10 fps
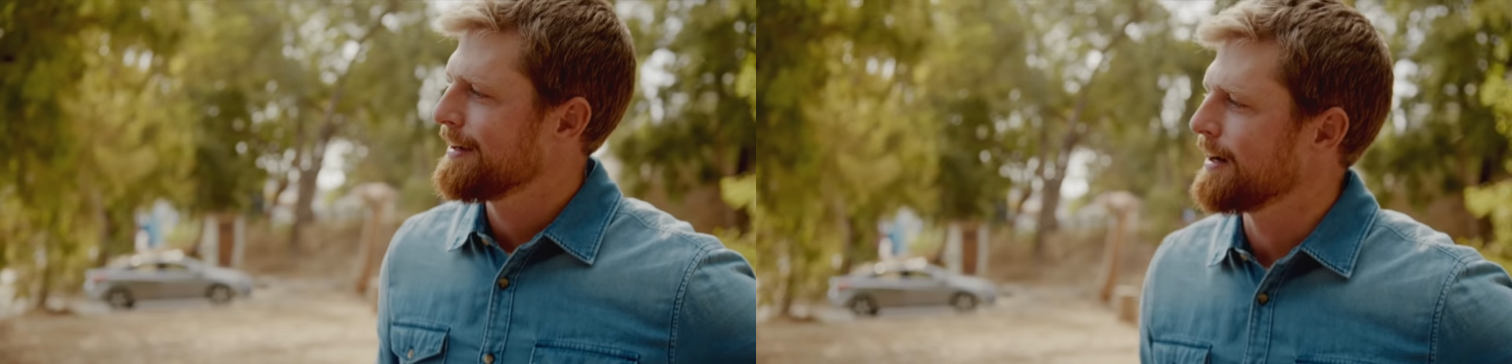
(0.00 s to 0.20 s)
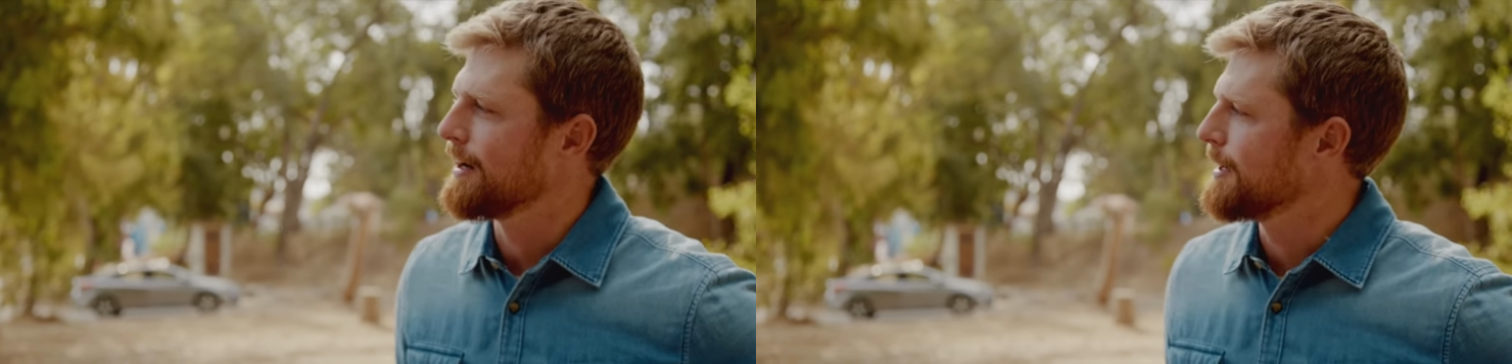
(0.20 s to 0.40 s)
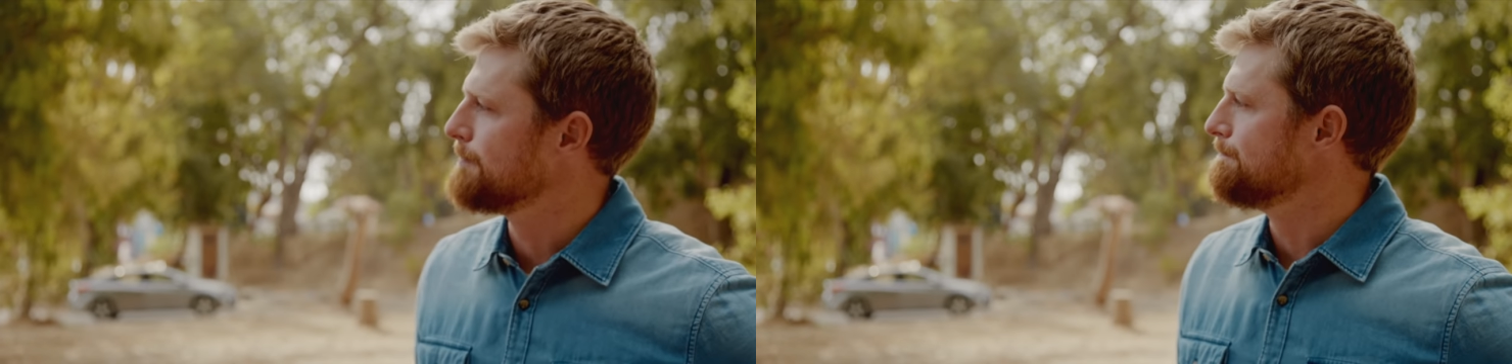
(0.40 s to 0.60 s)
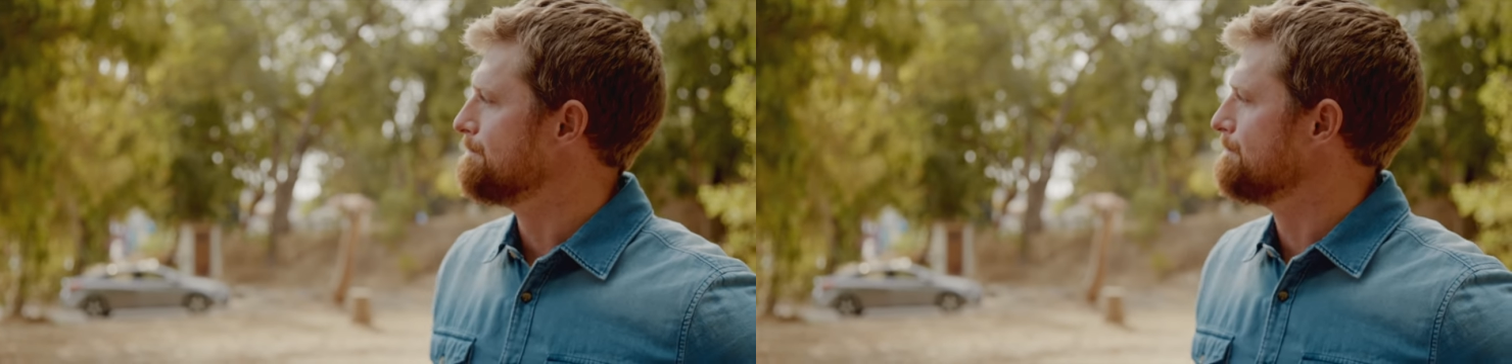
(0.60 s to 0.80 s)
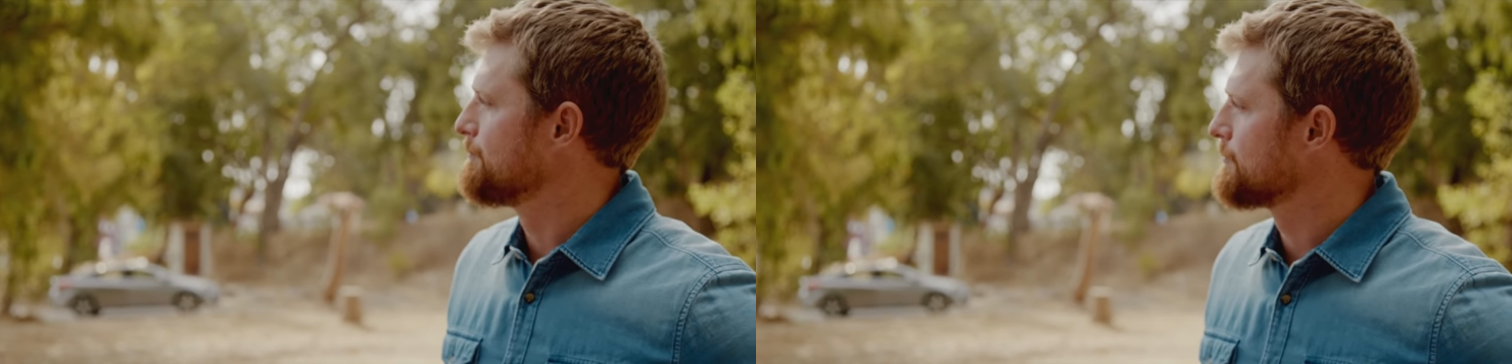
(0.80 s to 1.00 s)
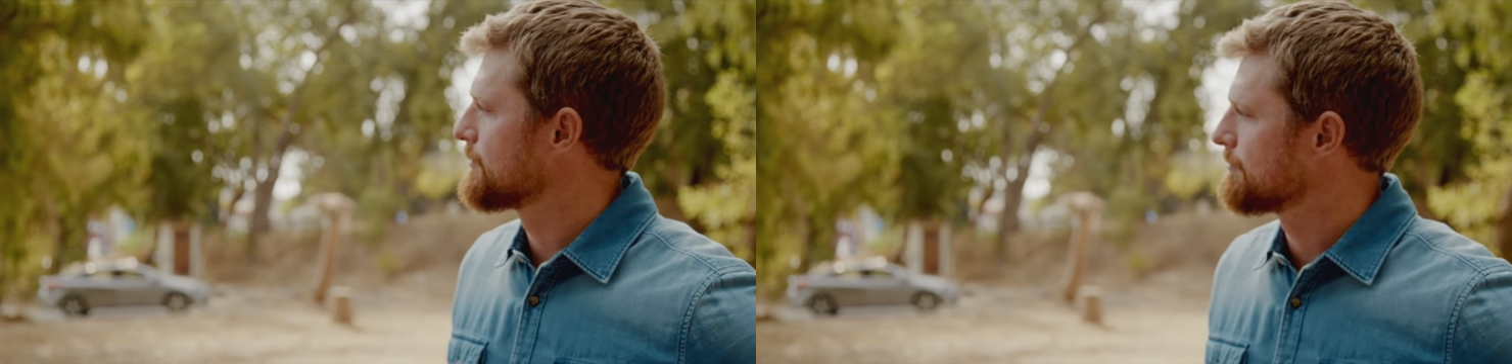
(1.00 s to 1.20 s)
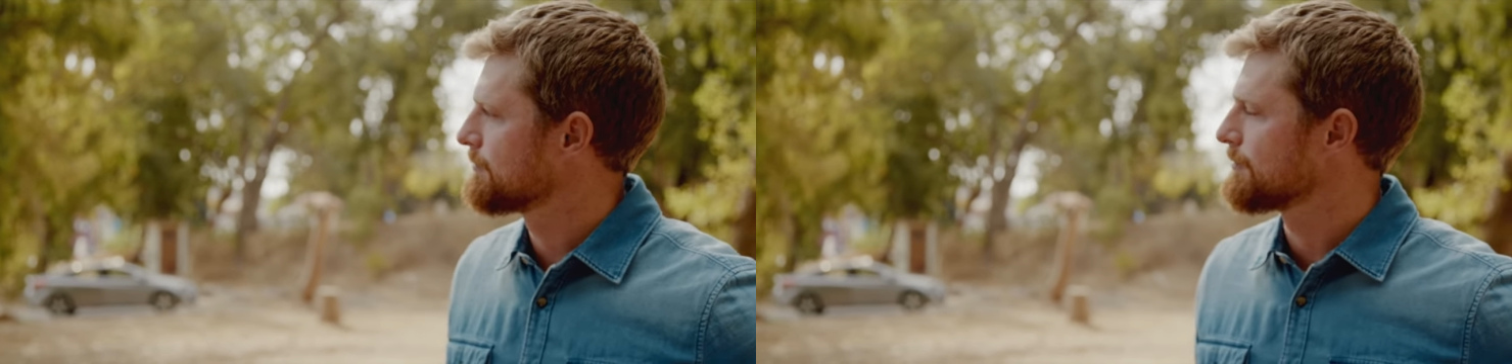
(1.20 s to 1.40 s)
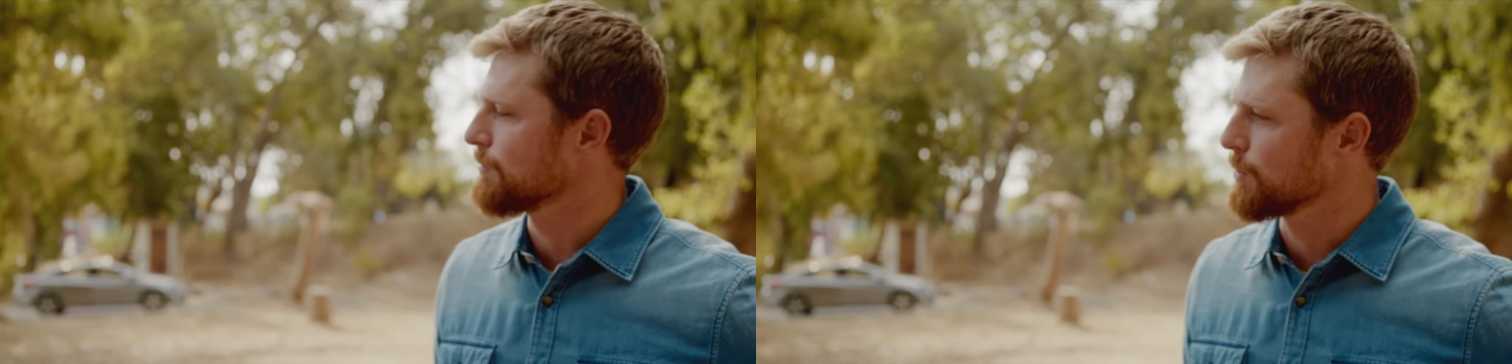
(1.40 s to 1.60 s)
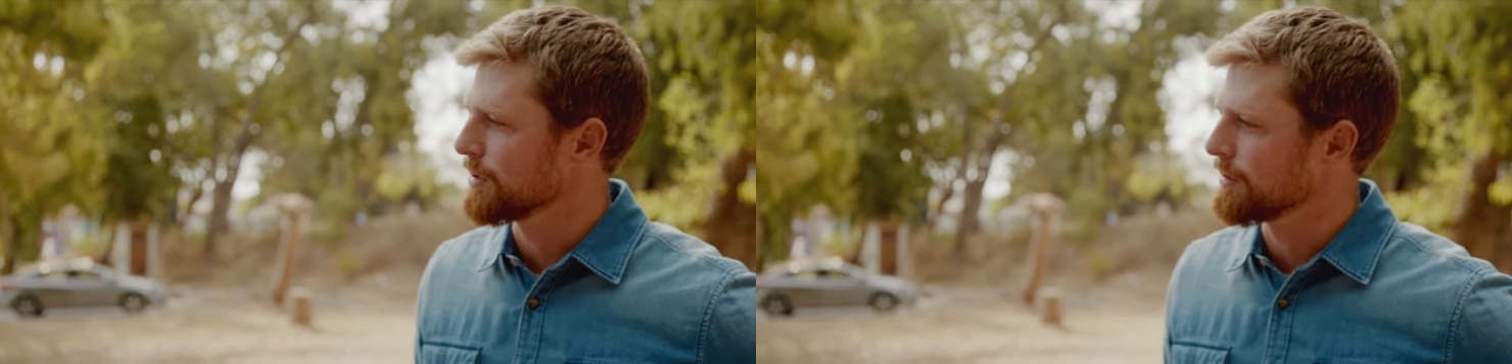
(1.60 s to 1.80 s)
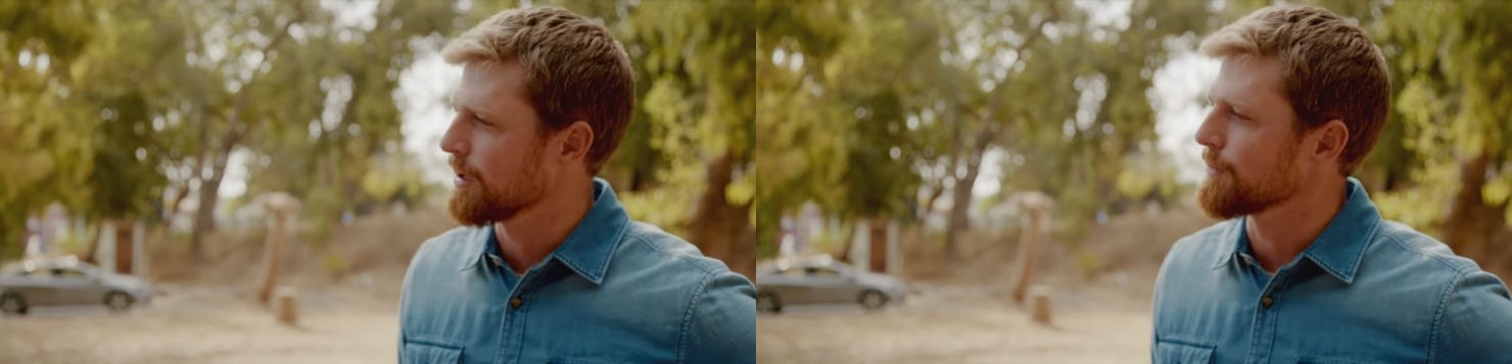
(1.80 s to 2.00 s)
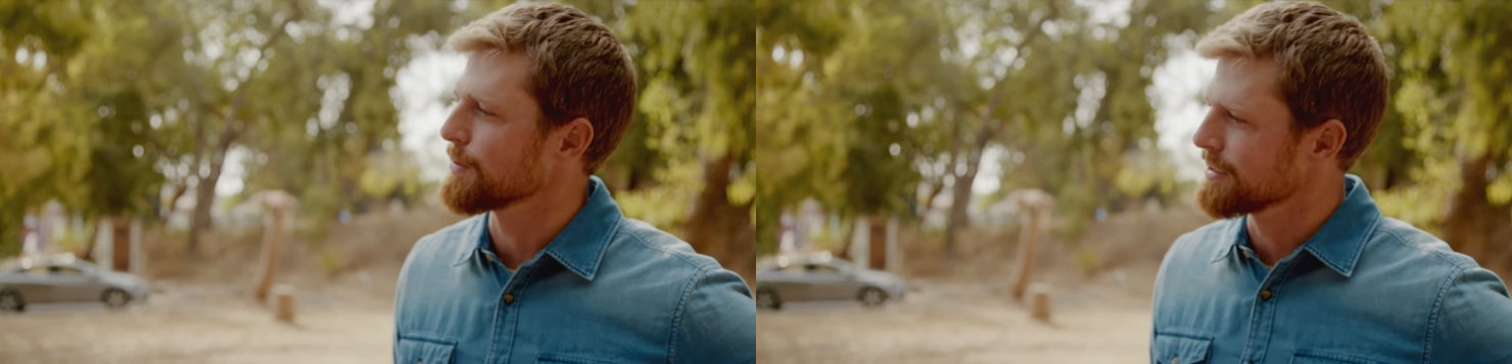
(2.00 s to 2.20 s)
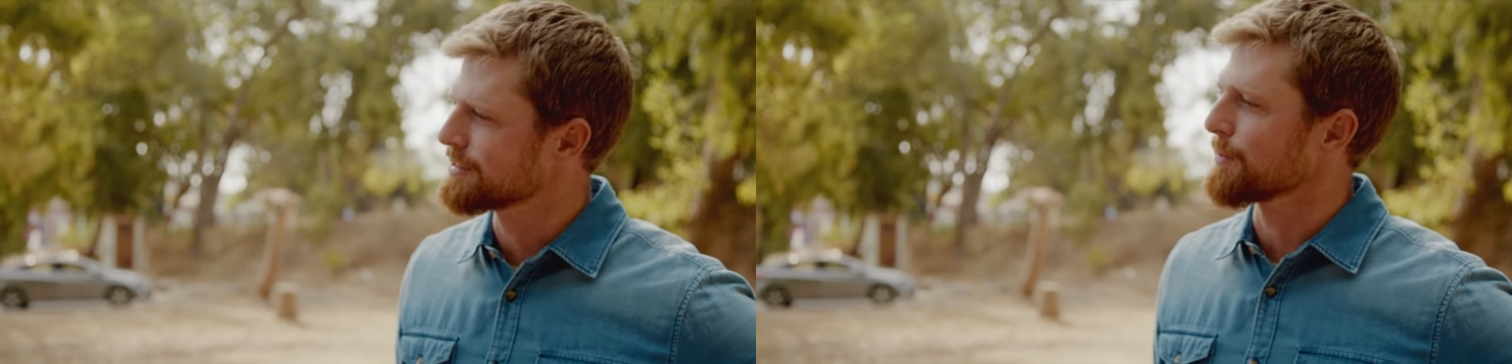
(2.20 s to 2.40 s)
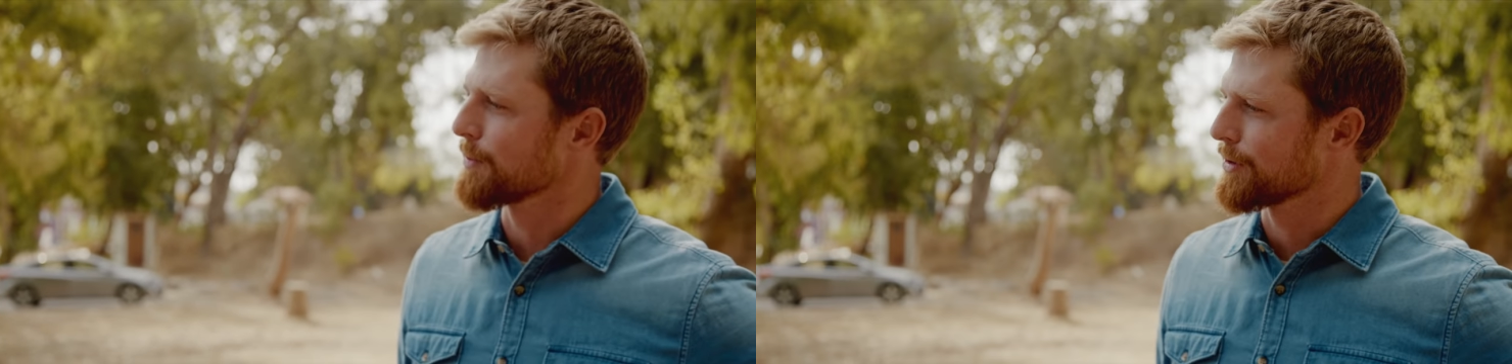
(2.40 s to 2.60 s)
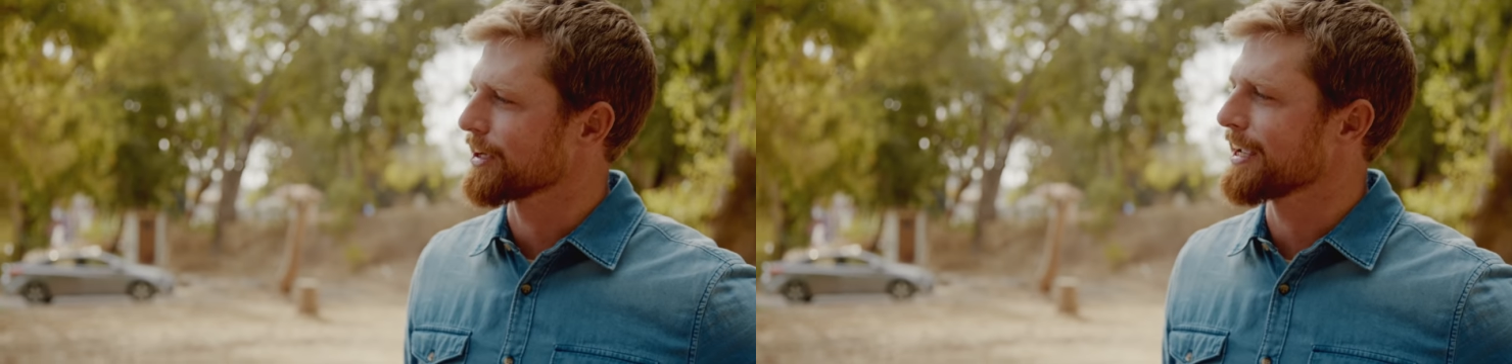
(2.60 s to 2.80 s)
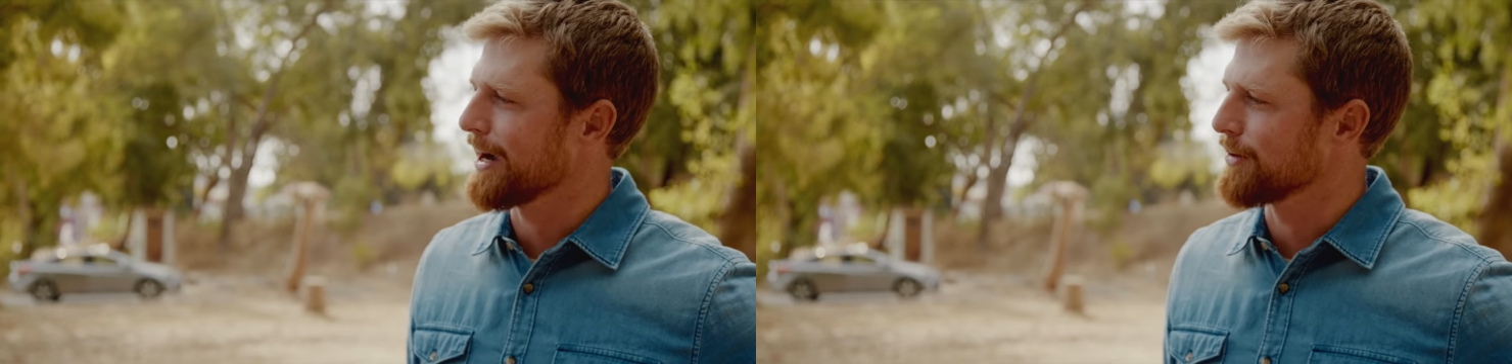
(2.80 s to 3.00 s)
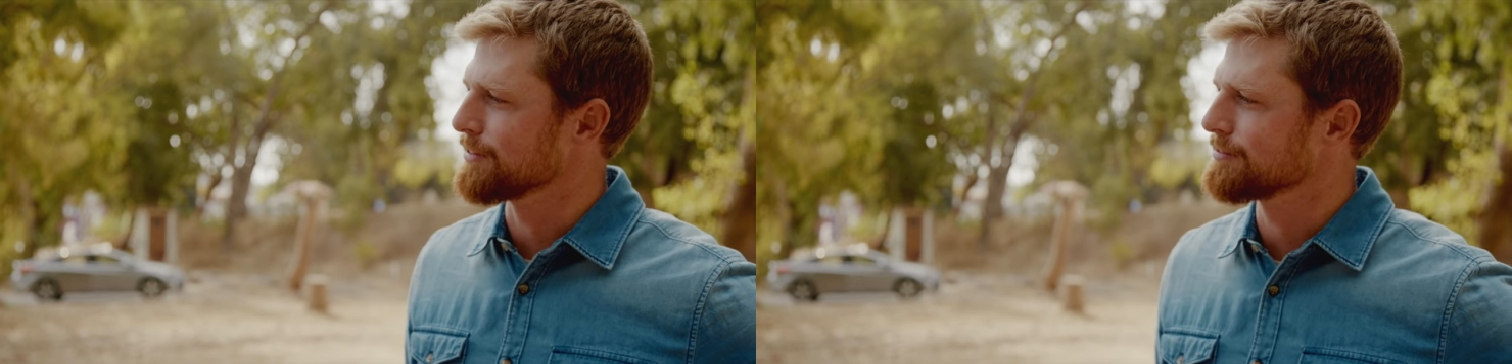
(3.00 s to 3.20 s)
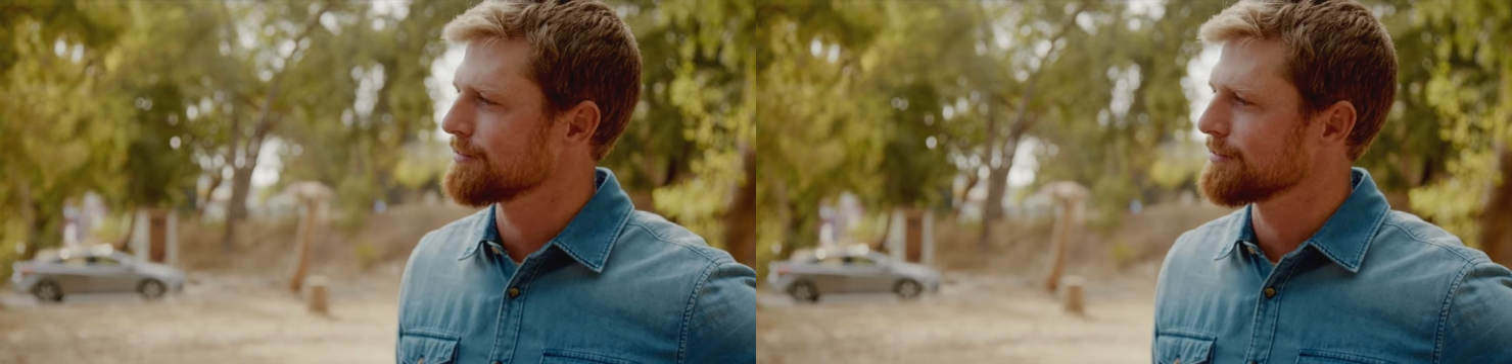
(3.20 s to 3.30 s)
Well, we did say we were going to count.